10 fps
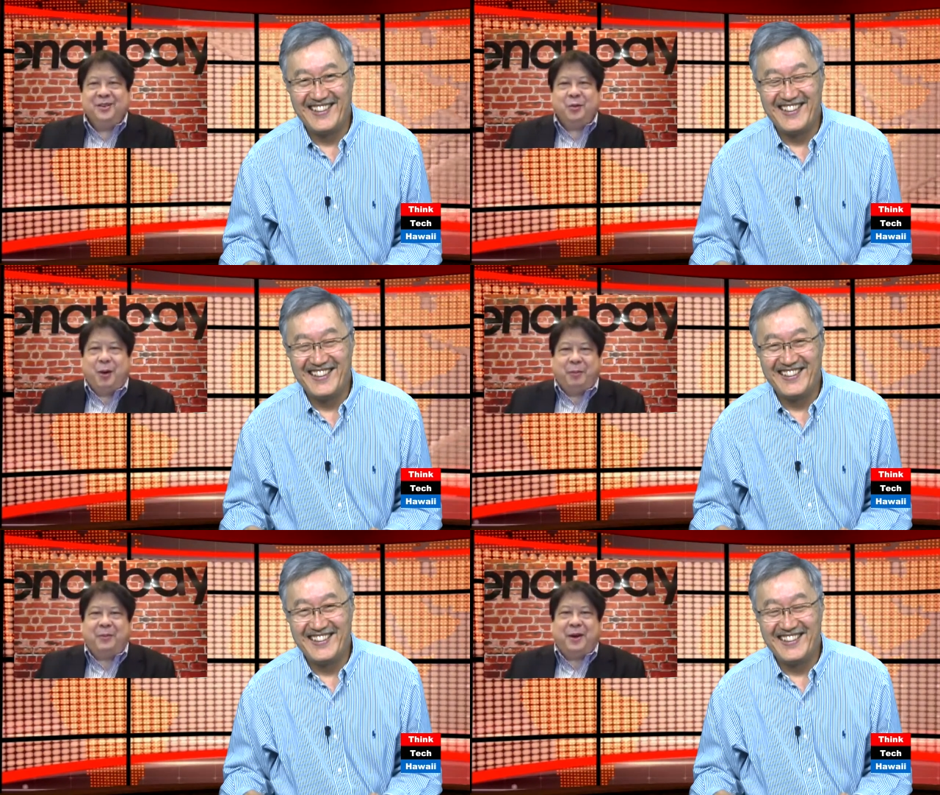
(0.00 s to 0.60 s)

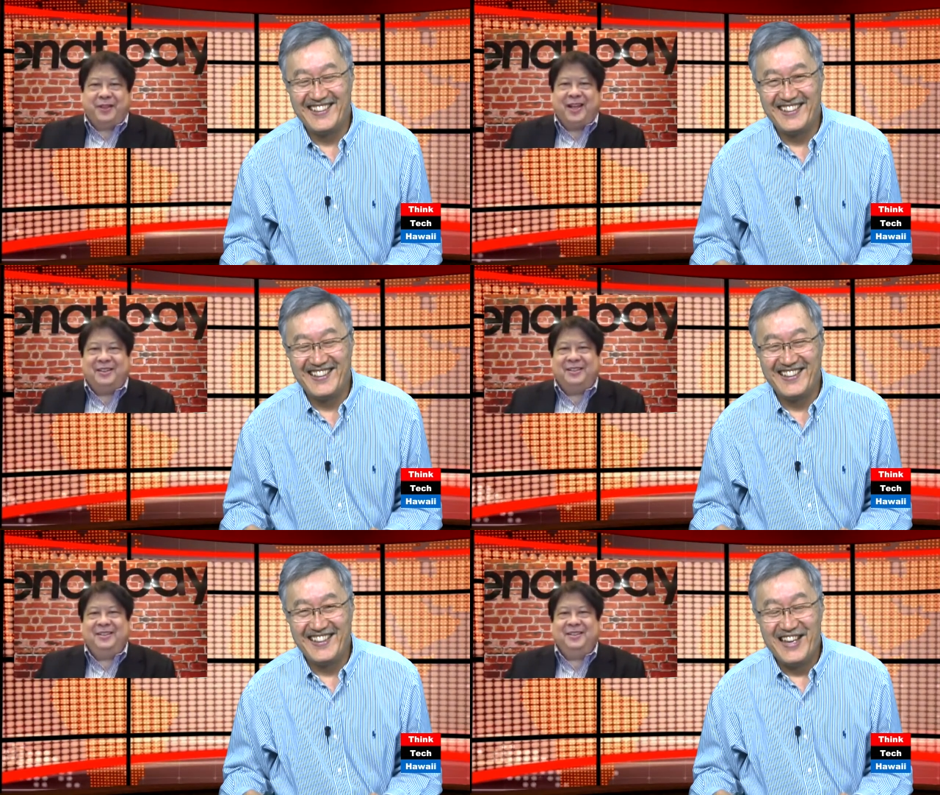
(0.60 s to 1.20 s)
Speaker 1: qualm about that.
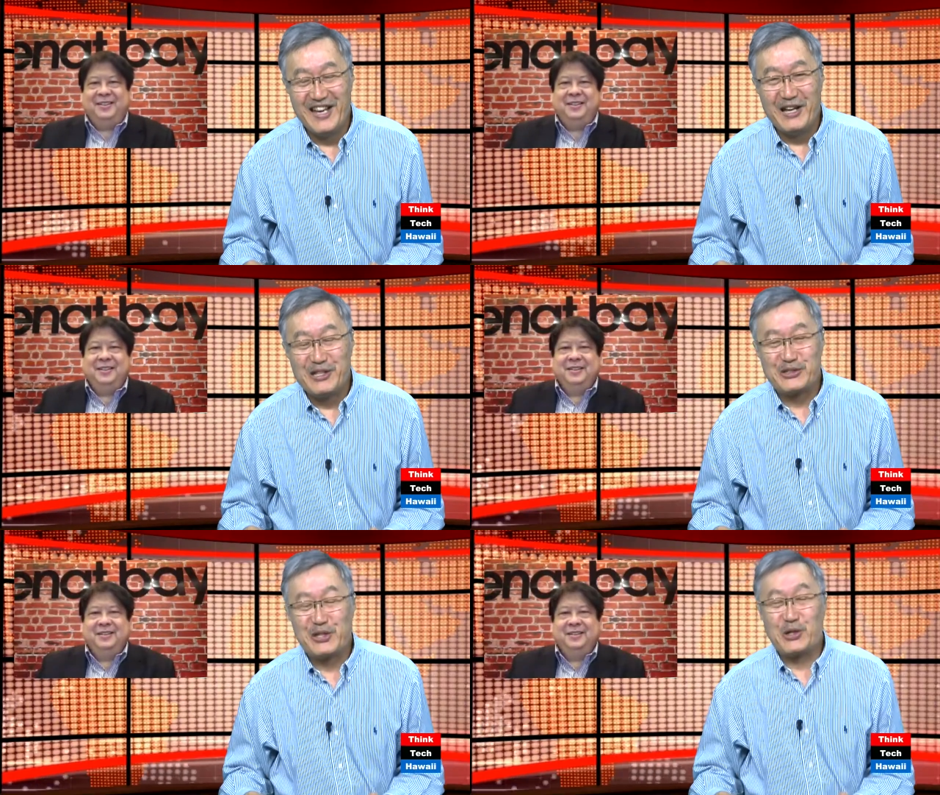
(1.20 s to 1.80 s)

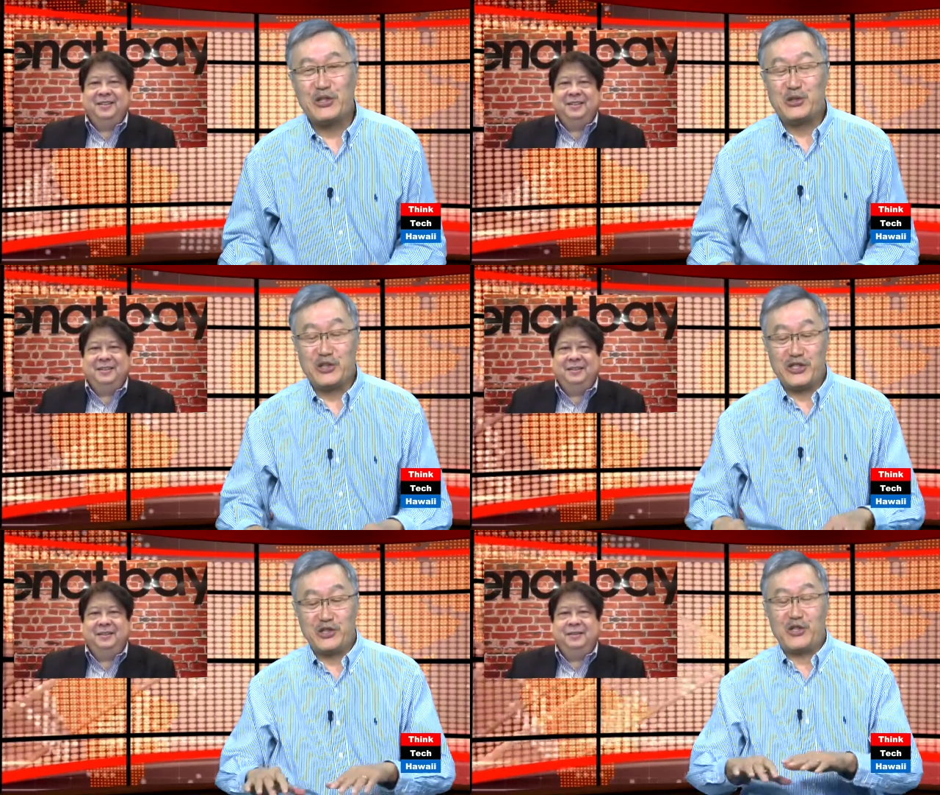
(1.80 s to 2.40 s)
Speaker 2: So you're,
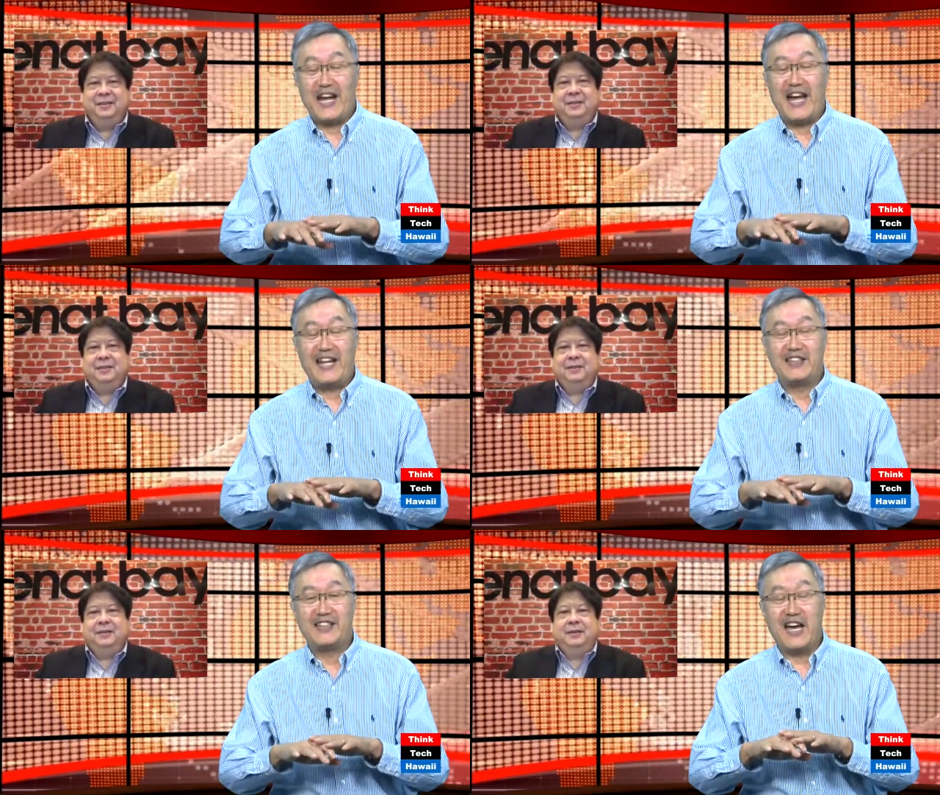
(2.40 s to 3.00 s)
you're
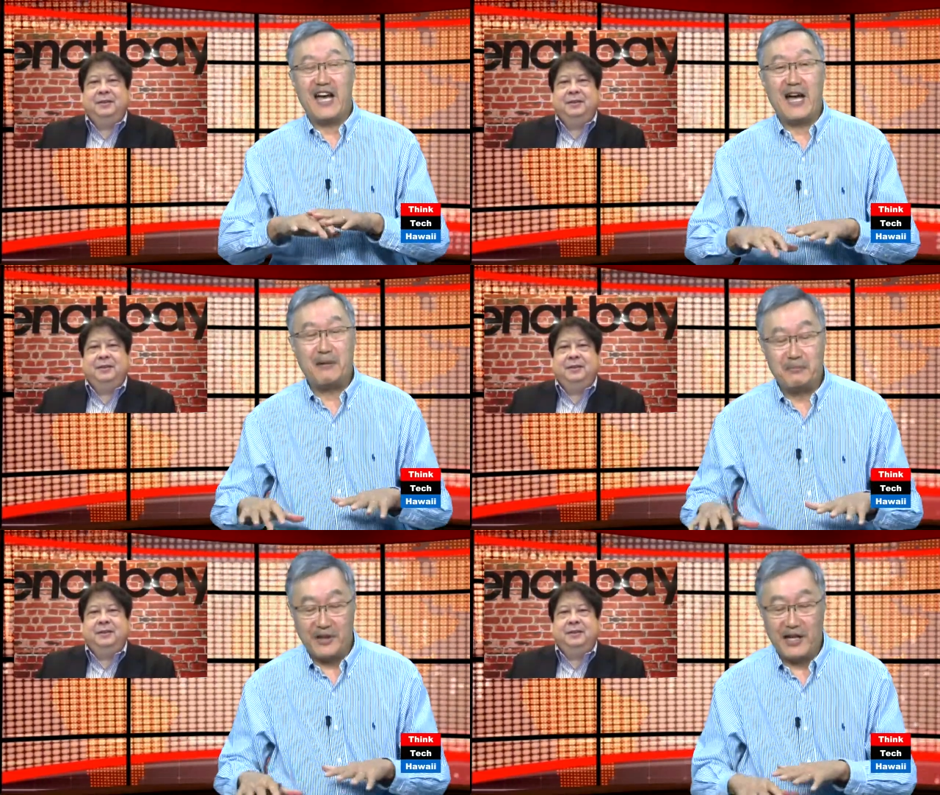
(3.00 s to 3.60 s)
at,
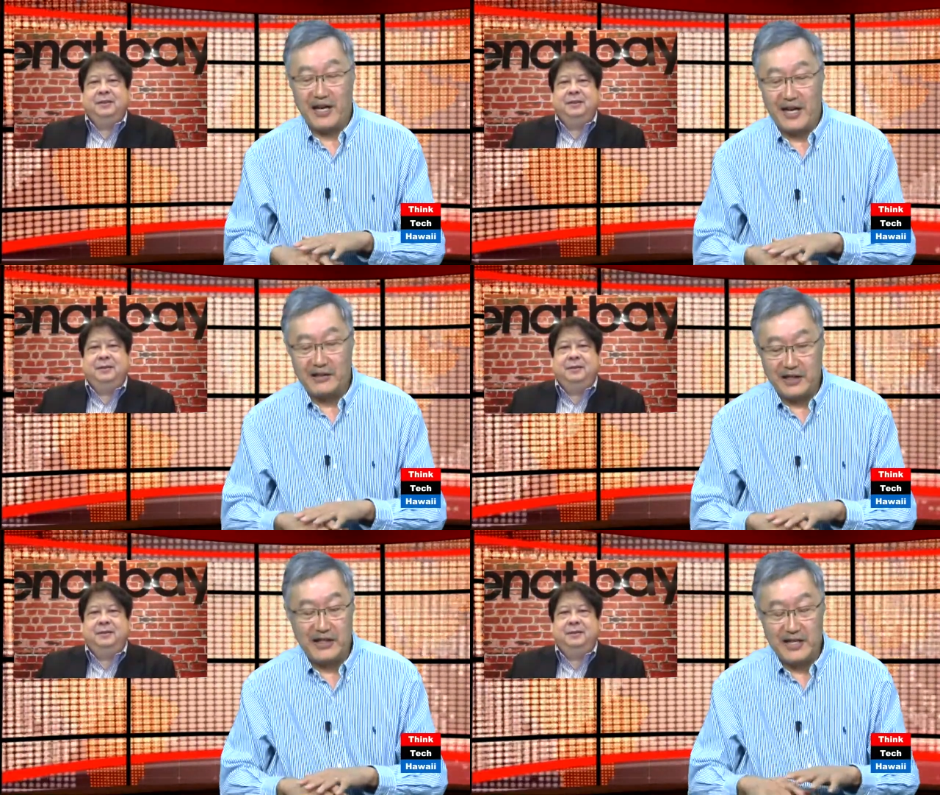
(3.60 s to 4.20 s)
um,
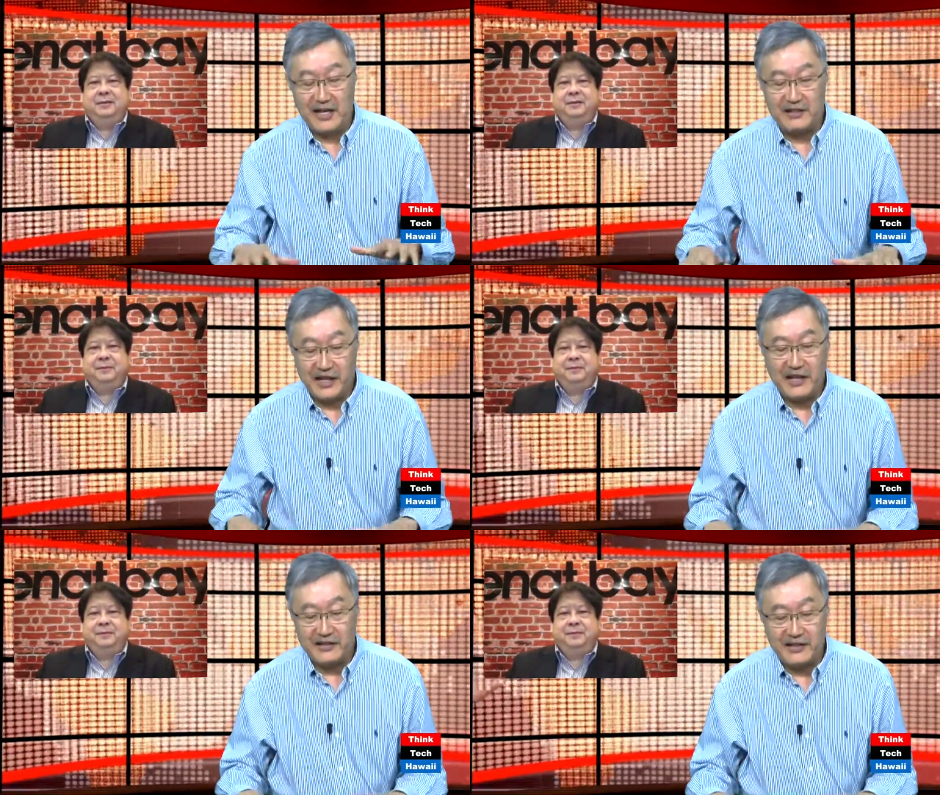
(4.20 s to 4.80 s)
at, at,
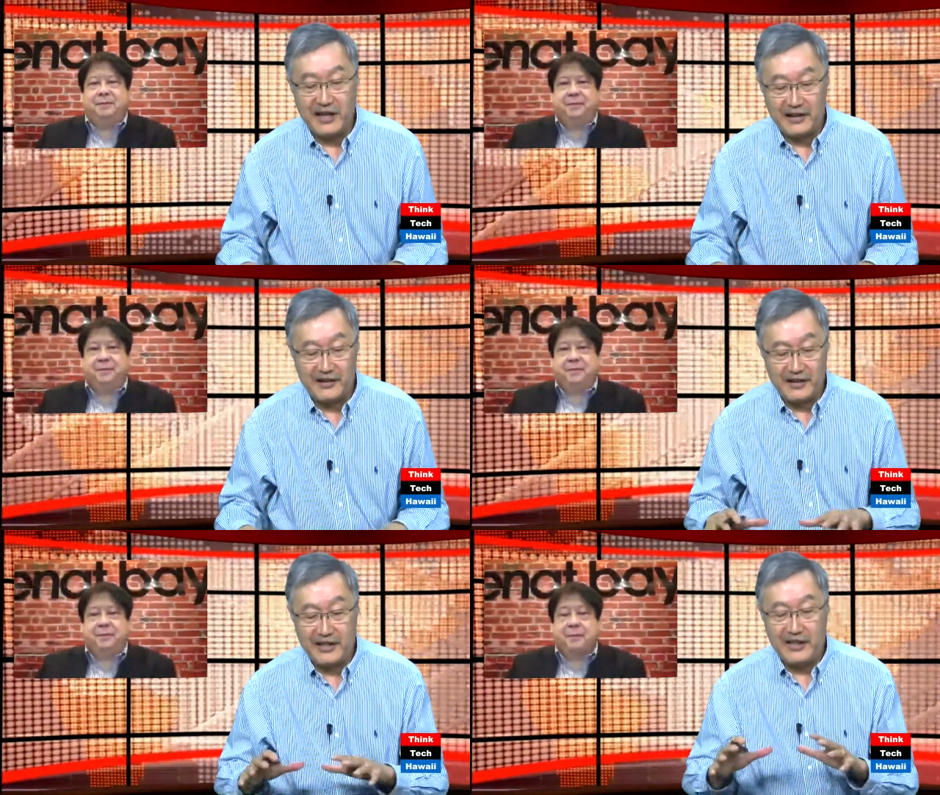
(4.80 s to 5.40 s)
at,
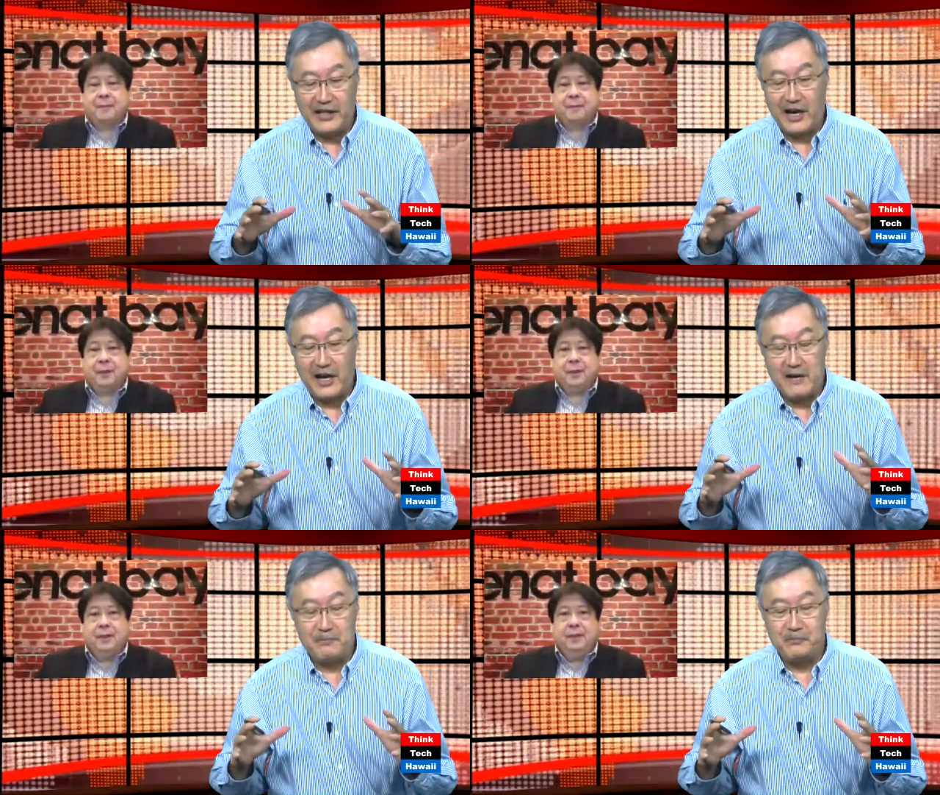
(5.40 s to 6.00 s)
at the,
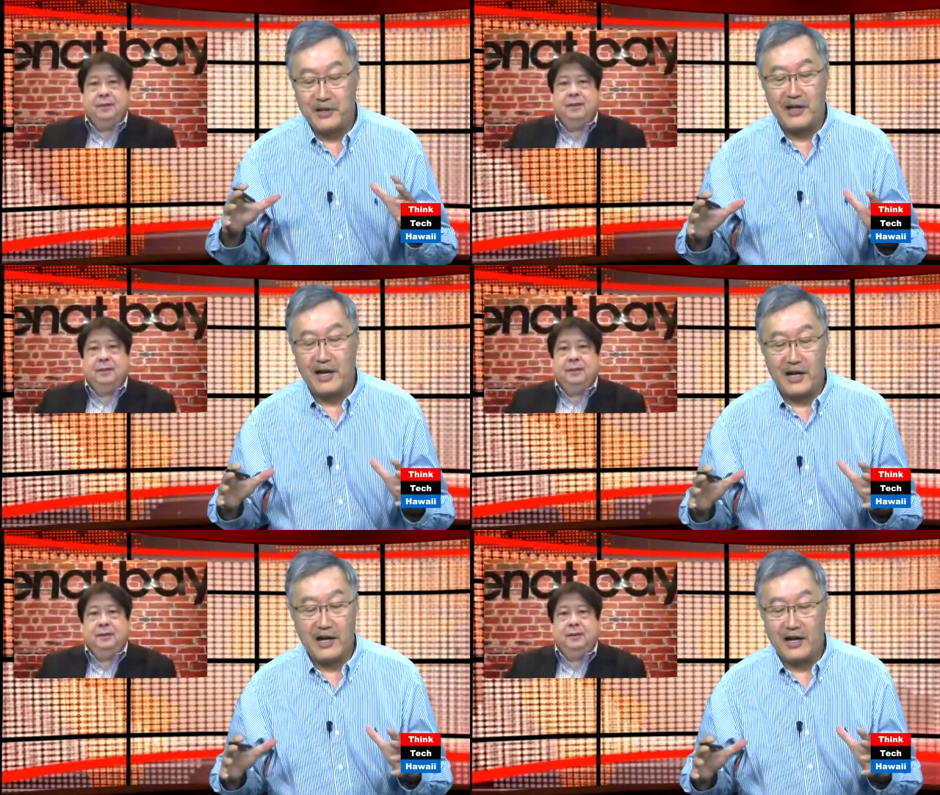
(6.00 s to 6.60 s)
um,
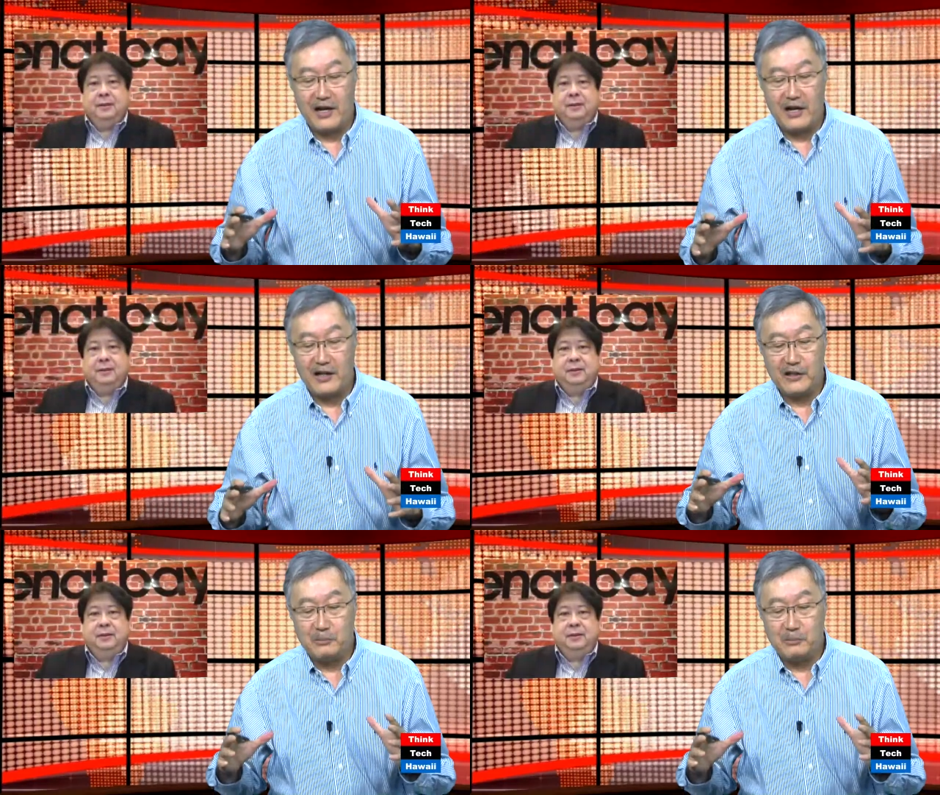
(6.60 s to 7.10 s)
Uh, the